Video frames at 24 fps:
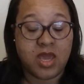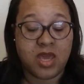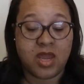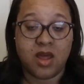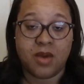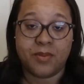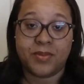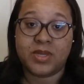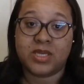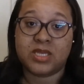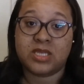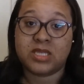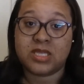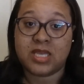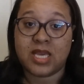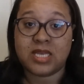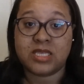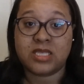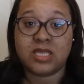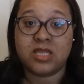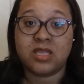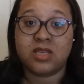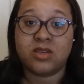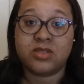and I'll be
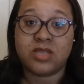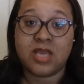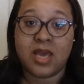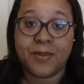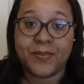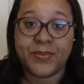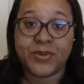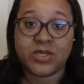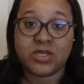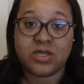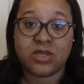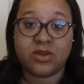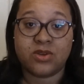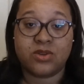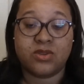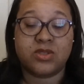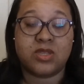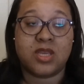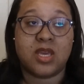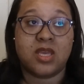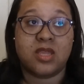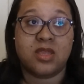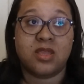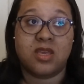discussing those episodes,
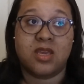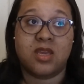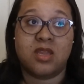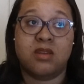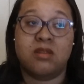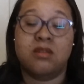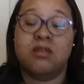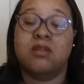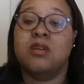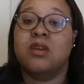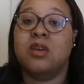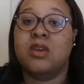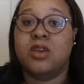and then